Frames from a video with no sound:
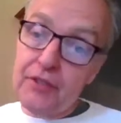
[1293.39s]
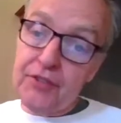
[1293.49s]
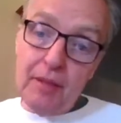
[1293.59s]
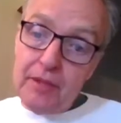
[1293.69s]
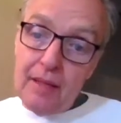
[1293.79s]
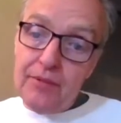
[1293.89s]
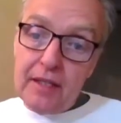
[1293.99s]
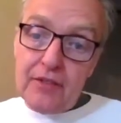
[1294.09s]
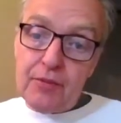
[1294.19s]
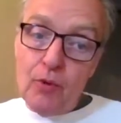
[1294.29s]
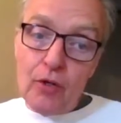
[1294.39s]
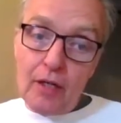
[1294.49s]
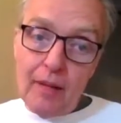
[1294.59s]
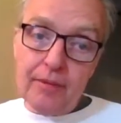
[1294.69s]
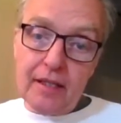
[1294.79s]
But sometimes it gets more
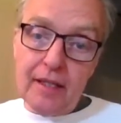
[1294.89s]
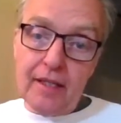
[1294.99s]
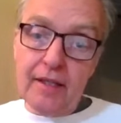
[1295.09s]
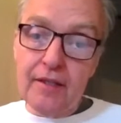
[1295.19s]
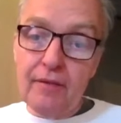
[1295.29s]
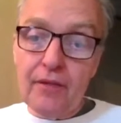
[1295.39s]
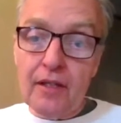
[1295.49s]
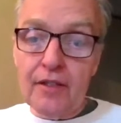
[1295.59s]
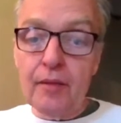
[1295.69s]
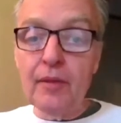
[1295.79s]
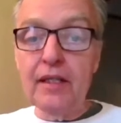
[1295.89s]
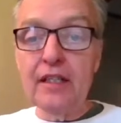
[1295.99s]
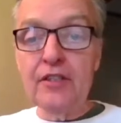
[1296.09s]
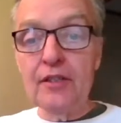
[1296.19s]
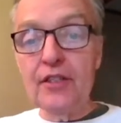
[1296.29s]
complicated and difficult and we
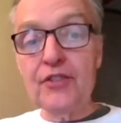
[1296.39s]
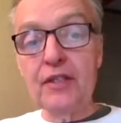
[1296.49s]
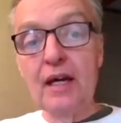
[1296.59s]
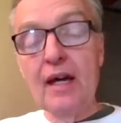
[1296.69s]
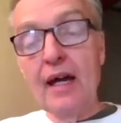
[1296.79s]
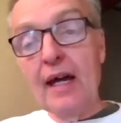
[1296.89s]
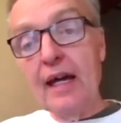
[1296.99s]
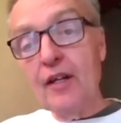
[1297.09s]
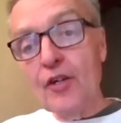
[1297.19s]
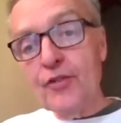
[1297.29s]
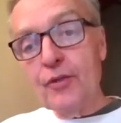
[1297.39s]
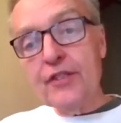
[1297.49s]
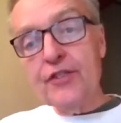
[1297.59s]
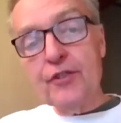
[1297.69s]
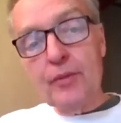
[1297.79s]
need to listen and also
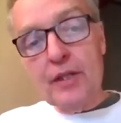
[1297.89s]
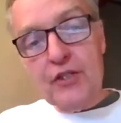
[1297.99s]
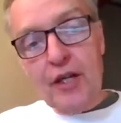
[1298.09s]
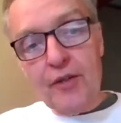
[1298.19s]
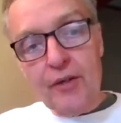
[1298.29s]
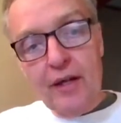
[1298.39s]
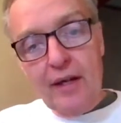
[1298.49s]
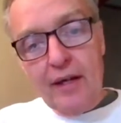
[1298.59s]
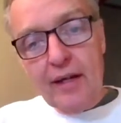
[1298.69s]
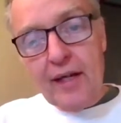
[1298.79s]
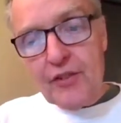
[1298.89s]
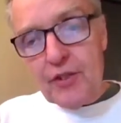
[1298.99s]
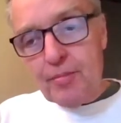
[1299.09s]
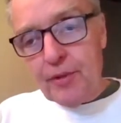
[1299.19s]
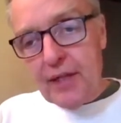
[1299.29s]
listen to each other. And I'll
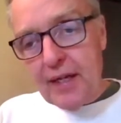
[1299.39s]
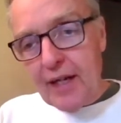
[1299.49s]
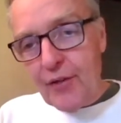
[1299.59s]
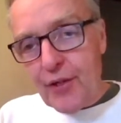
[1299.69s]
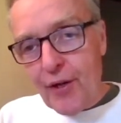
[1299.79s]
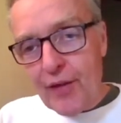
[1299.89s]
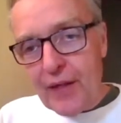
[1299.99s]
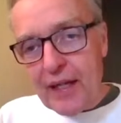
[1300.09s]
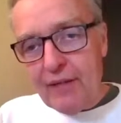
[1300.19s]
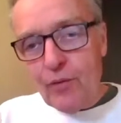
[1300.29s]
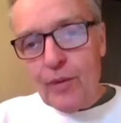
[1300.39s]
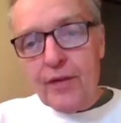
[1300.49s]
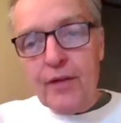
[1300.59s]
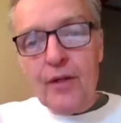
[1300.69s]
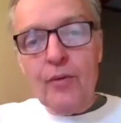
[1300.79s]
just put that out there. I think even
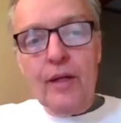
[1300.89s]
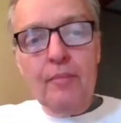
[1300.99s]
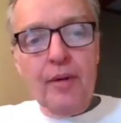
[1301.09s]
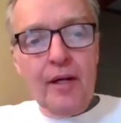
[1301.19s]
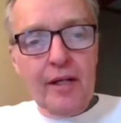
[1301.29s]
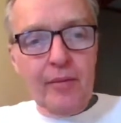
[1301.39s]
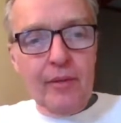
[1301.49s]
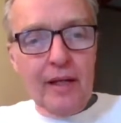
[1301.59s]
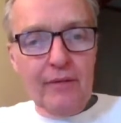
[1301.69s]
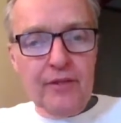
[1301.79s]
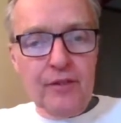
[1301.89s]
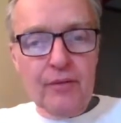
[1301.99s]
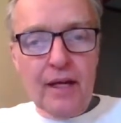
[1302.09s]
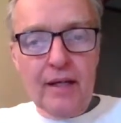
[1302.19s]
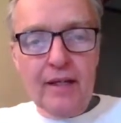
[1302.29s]
within the Green Party, we have to
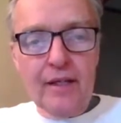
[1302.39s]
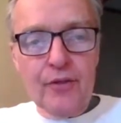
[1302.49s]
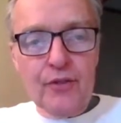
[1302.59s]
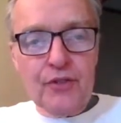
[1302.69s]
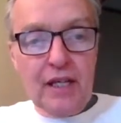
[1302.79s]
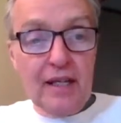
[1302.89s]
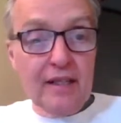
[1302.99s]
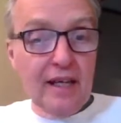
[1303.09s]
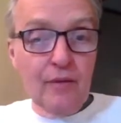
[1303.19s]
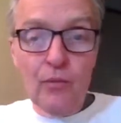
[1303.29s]
do that and understand.